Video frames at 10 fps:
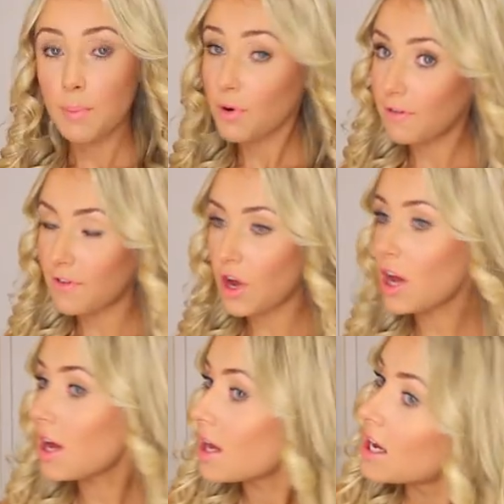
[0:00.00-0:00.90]

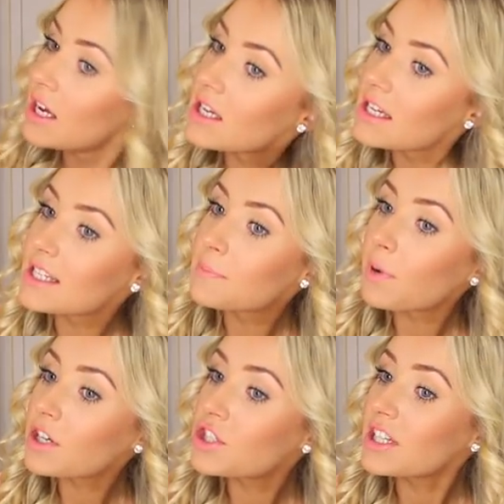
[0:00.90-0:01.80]
prefer, is
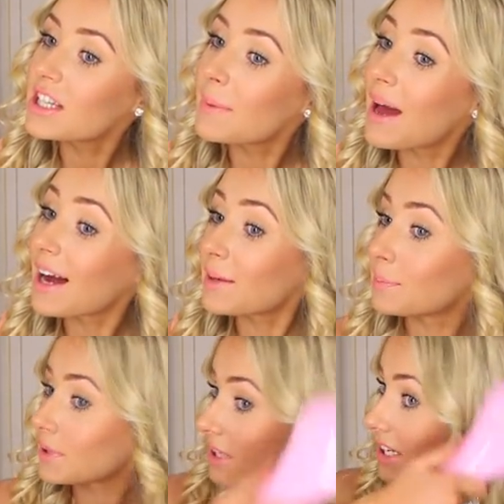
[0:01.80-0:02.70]
brushing them out
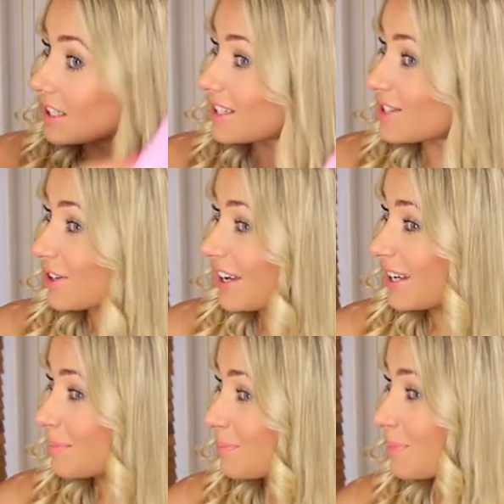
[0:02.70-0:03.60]
completely. So
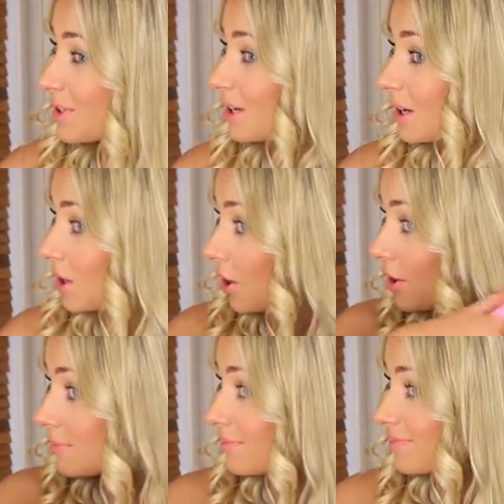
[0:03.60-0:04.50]
getting a
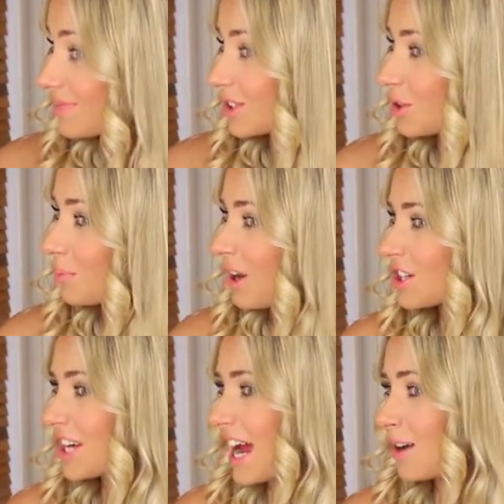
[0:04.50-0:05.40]
comb or a
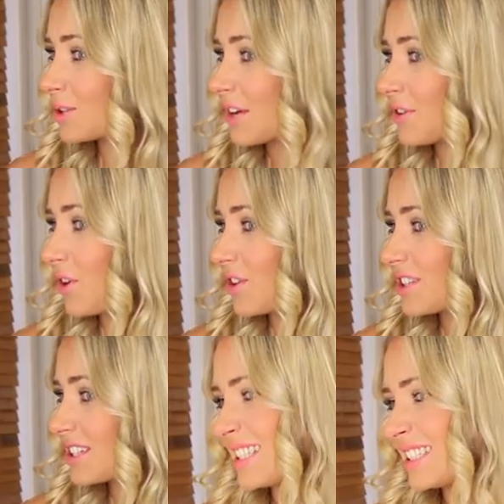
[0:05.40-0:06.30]
brush out, I would
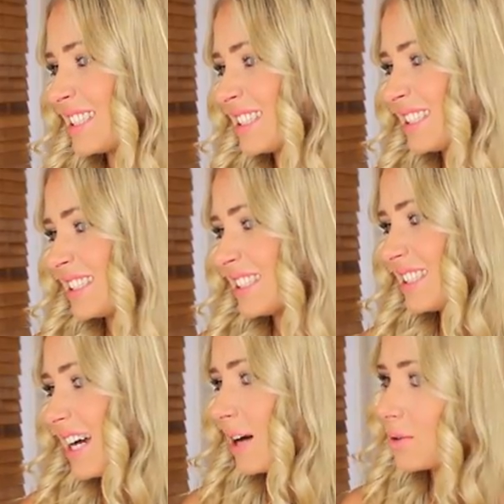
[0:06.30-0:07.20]
not.
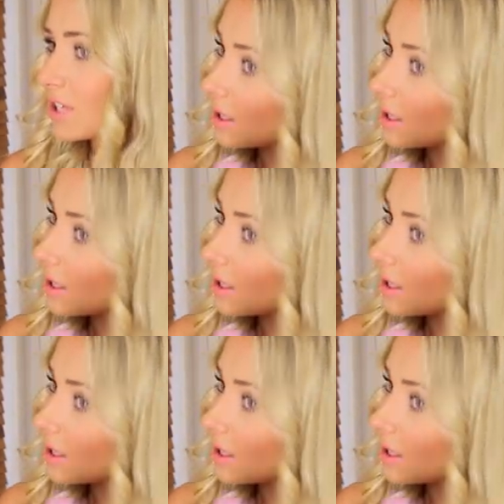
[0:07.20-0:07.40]
Ouch,